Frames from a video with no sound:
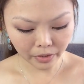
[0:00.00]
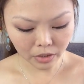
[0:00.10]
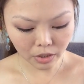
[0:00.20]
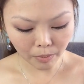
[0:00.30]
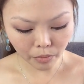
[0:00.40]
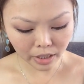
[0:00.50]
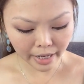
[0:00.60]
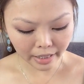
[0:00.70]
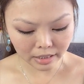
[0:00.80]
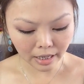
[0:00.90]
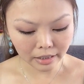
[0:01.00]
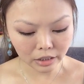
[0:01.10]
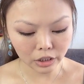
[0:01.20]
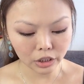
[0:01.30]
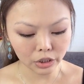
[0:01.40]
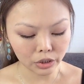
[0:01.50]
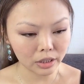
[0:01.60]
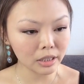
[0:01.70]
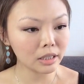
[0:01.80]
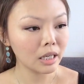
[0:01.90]
So I'm really excited to use
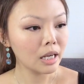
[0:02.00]
this.